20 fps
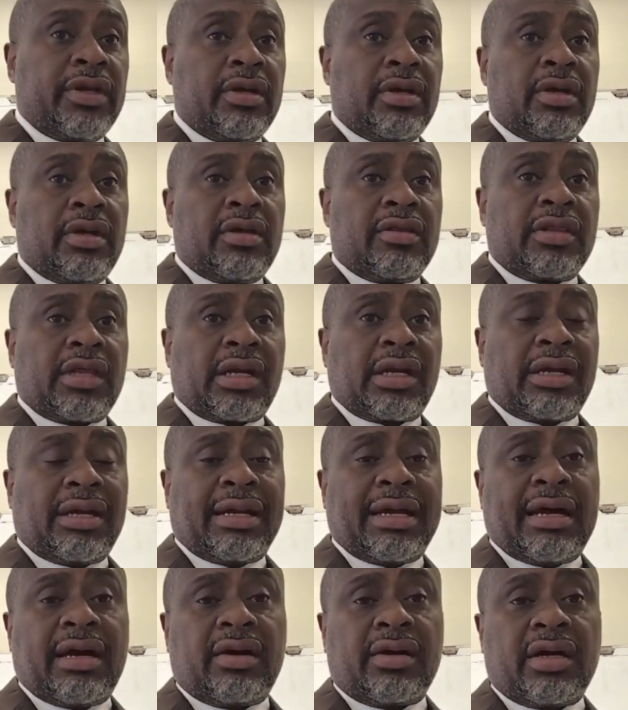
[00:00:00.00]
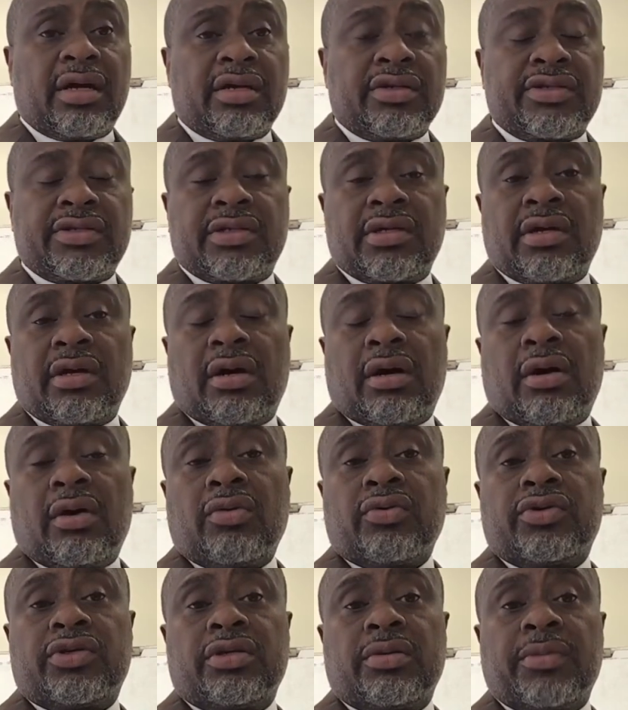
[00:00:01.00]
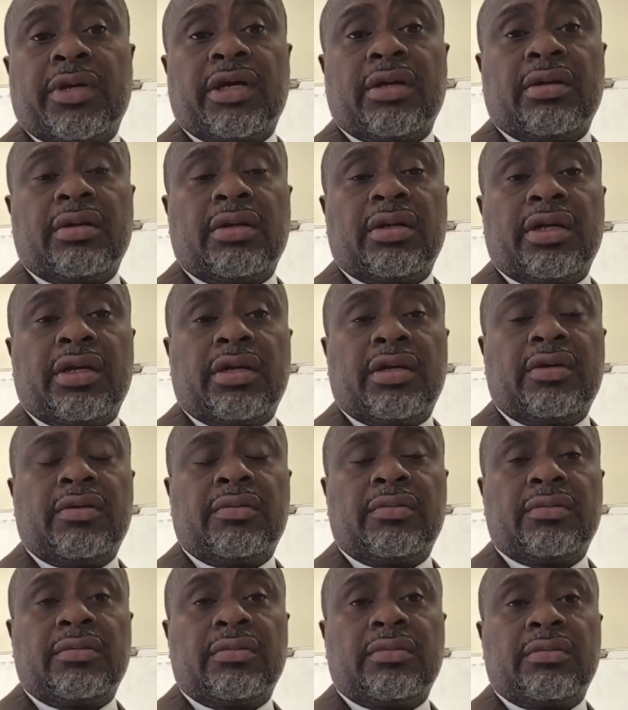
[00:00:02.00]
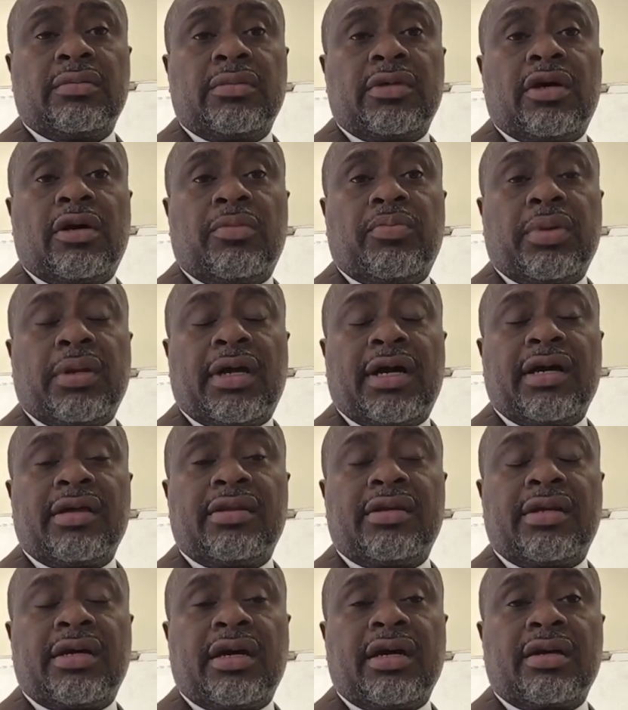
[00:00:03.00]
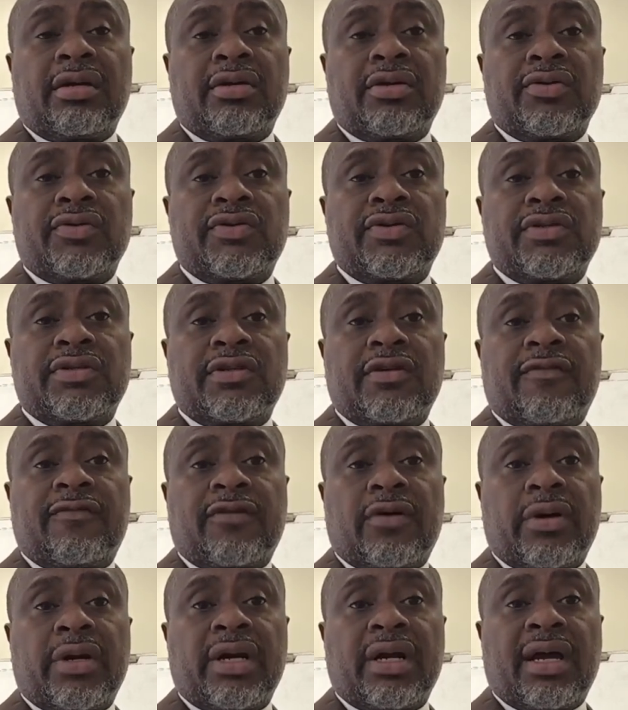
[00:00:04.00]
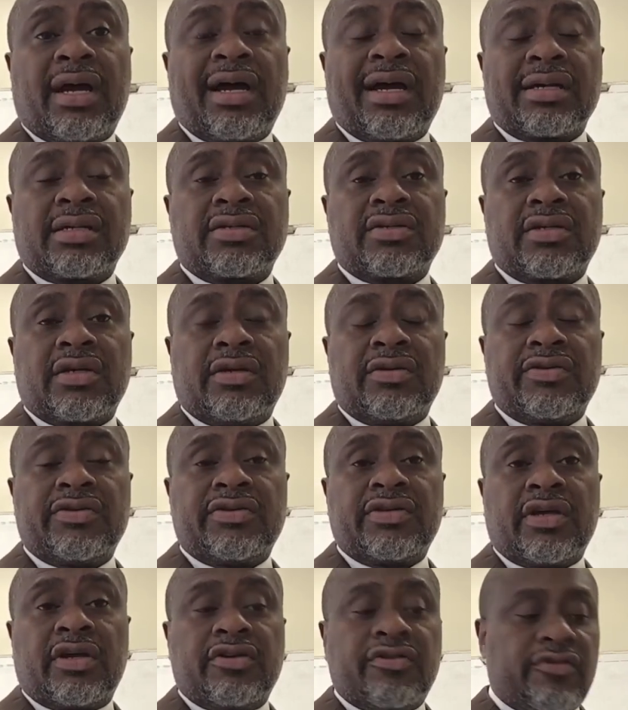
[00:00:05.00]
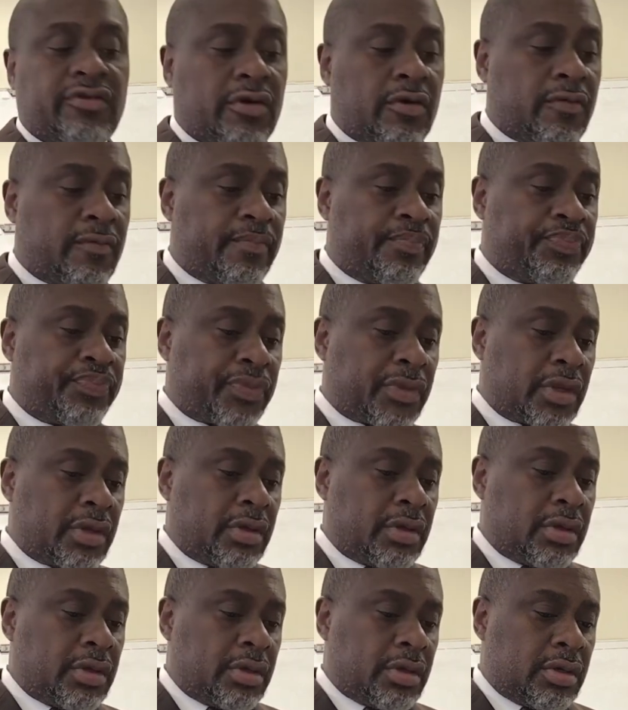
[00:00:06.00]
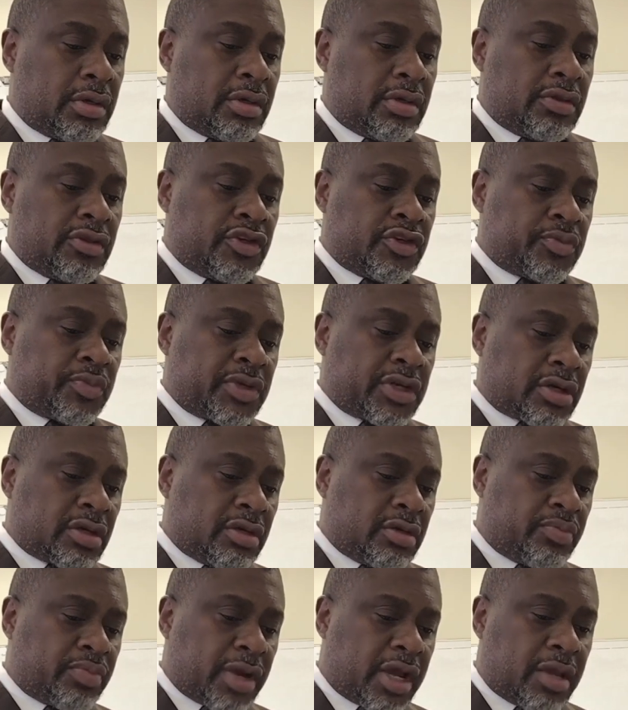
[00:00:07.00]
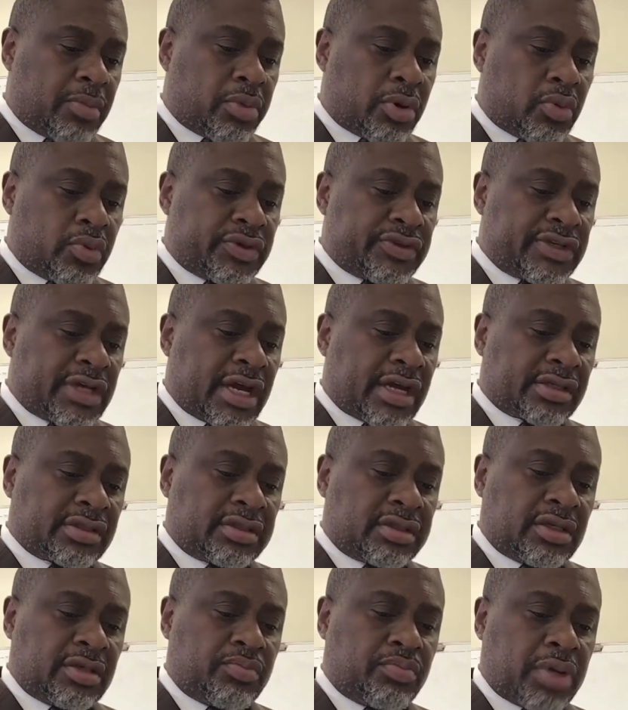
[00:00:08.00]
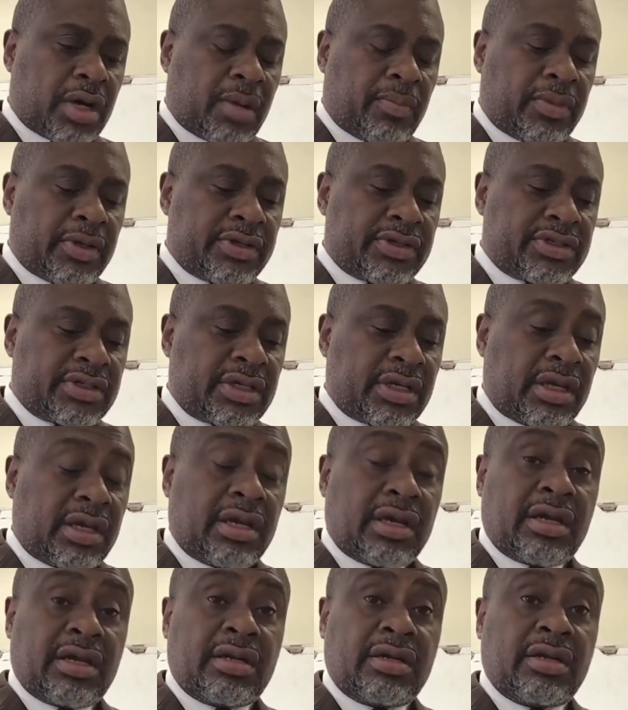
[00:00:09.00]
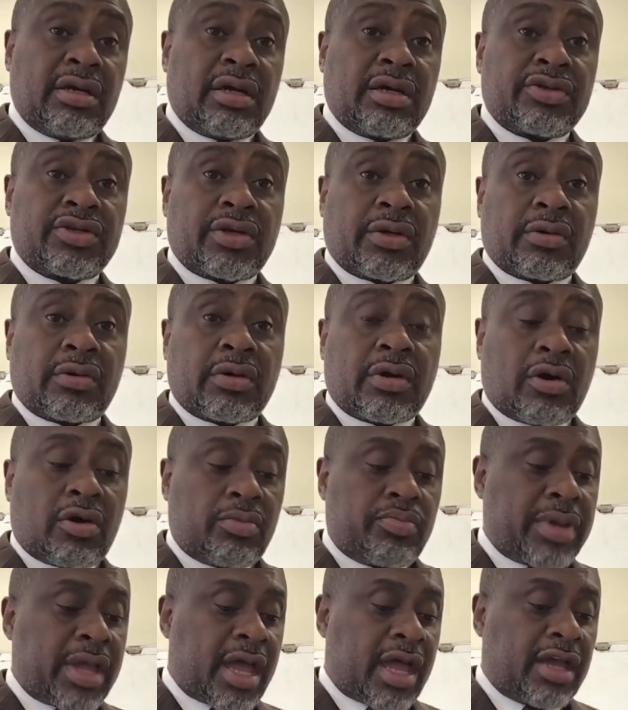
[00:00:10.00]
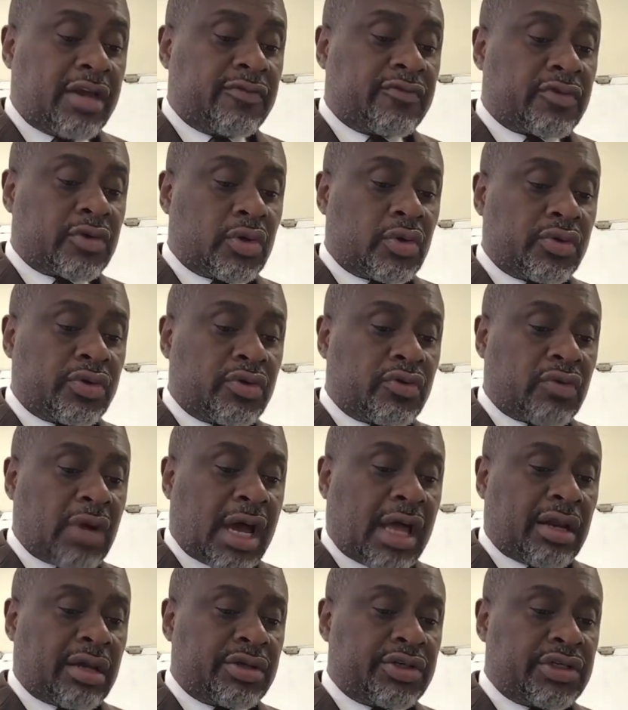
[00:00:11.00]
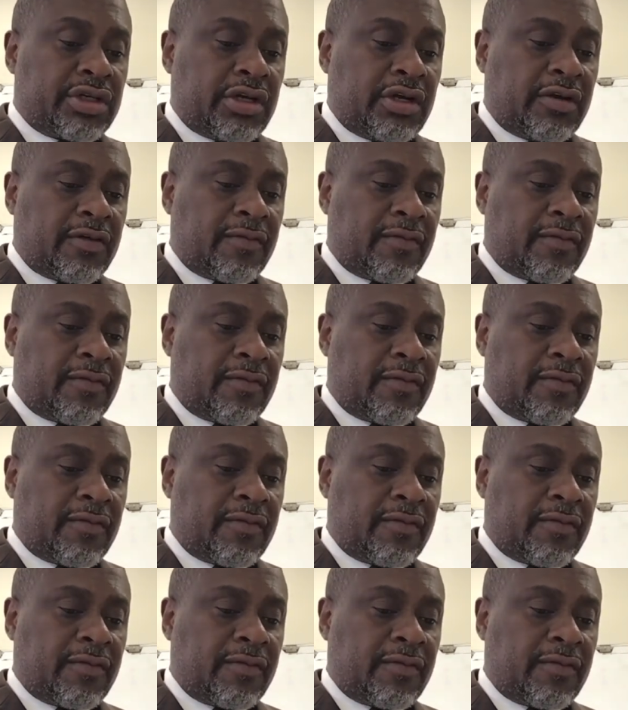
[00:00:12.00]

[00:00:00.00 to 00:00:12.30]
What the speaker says: that allowed us to ultimately apply the diagnosis of foreign accent syndrome. This particular paper was actually published in a journal called Behavioral Neurology